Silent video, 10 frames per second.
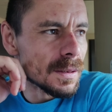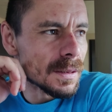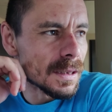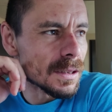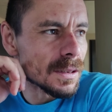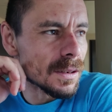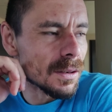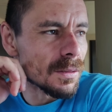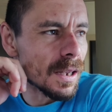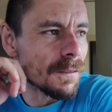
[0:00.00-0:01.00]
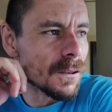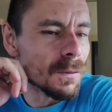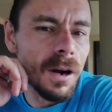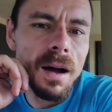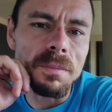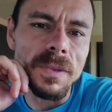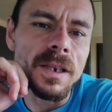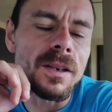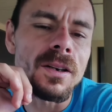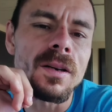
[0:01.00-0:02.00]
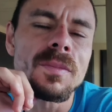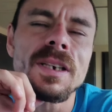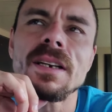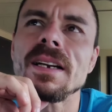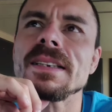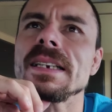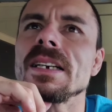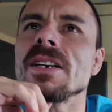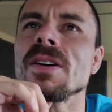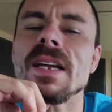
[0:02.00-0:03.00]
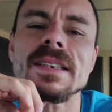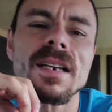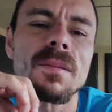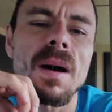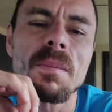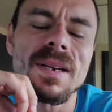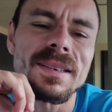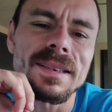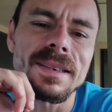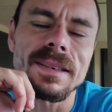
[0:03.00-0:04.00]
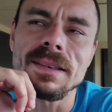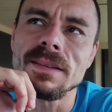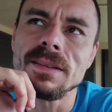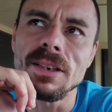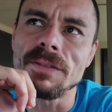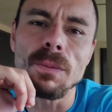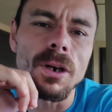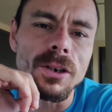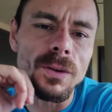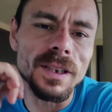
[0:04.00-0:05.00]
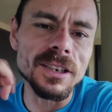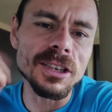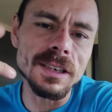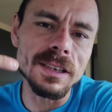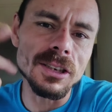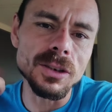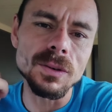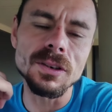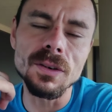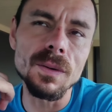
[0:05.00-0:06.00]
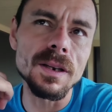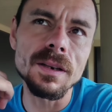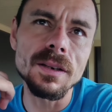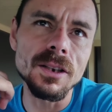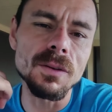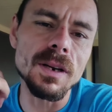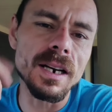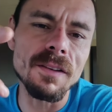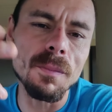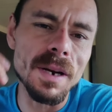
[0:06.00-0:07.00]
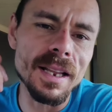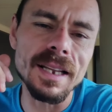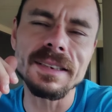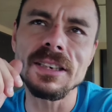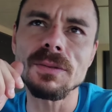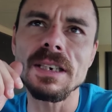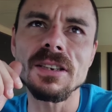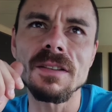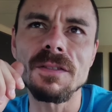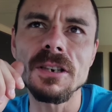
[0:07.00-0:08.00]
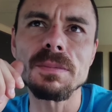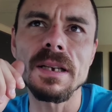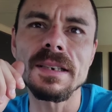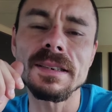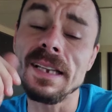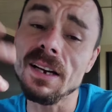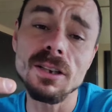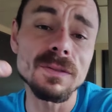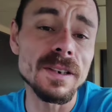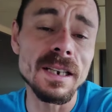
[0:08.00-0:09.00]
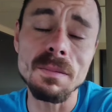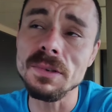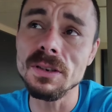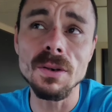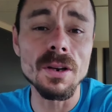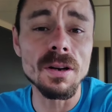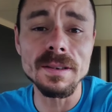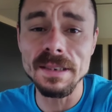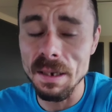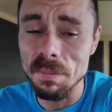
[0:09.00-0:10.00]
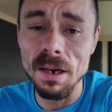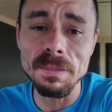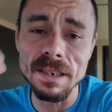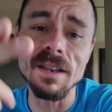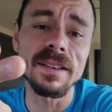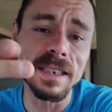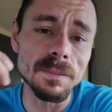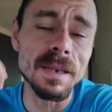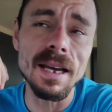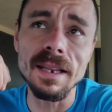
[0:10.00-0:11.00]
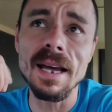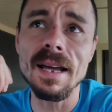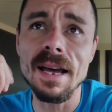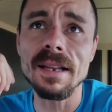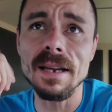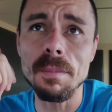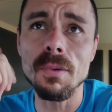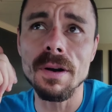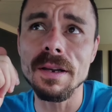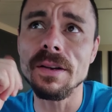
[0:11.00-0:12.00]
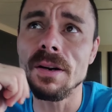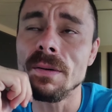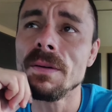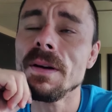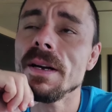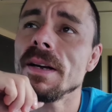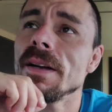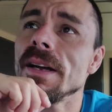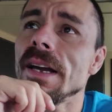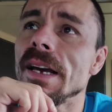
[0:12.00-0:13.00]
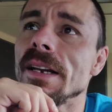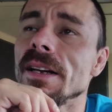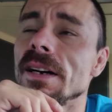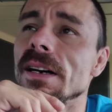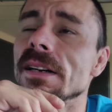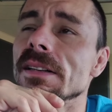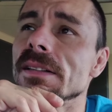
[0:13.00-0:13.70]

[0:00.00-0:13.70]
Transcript: says, you know, nephew robbed me, you know what I mean? I say, you know, that's none of my business. And if you weren't doing the shit that you were doing, you would have never been in that situation in the first place. And that goes for him too, you know what I'm saying? But I'm telling this man that at that point, you know. And uh